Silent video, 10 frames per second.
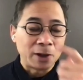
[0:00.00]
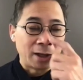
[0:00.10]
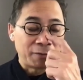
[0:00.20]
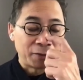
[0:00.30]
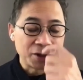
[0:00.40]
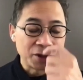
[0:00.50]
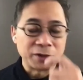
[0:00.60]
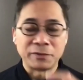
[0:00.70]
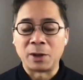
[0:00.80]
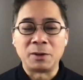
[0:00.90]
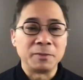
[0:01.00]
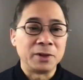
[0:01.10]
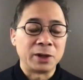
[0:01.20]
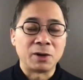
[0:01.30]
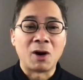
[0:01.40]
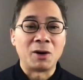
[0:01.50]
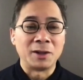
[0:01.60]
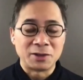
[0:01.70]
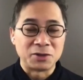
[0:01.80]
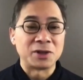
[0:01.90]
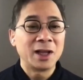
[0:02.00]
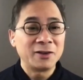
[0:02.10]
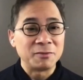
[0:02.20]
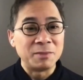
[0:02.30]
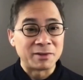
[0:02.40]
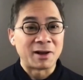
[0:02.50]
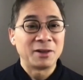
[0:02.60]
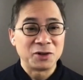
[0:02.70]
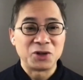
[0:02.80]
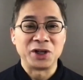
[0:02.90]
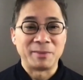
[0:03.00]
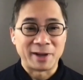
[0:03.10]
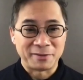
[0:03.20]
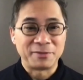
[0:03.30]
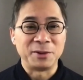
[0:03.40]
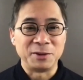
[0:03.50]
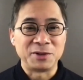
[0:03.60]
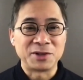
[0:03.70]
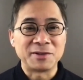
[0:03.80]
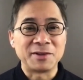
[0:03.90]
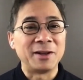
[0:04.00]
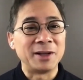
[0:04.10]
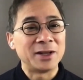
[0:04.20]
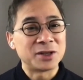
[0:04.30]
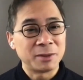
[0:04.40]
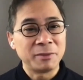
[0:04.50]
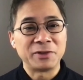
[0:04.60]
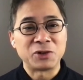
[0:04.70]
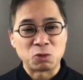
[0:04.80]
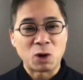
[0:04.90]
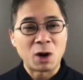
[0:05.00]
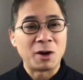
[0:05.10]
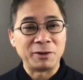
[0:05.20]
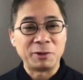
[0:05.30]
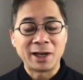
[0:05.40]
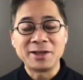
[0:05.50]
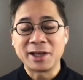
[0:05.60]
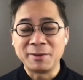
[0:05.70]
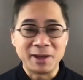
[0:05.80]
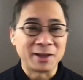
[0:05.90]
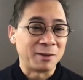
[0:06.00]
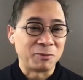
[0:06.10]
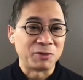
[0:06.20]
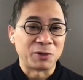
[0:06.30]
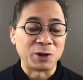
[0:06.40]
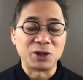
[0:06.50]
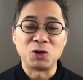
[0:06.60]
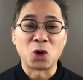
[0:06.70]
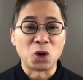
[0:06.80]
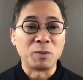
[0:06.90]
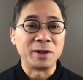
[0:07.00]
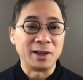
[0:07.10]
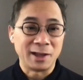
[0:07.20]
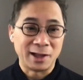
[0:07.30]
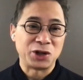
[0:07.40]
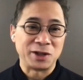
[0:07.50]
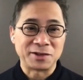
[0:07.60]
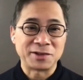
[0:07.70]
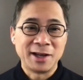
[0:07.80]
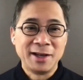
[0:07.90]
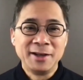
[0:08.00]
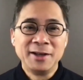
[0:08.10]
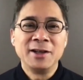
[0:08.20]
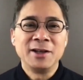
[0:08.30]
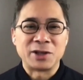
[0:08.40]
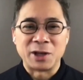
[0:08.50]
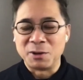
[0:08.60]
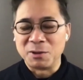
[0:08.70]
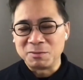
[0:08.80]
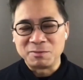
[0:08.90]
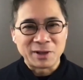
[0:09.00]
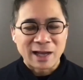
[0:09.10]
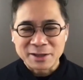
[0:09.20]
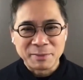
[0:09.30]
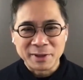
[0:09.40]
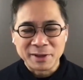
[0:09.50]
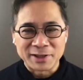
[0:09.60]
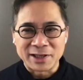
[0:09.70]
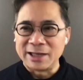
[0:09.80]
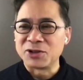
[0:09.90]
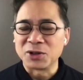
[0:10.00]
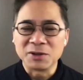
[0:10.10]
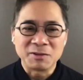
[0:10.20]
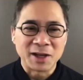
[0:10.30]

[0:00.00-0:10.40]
first of all, there's a lot of mythology about foods, and some of it's wrong. And when I say myth, I'm referring to urban legends. So as a bit of a teaser,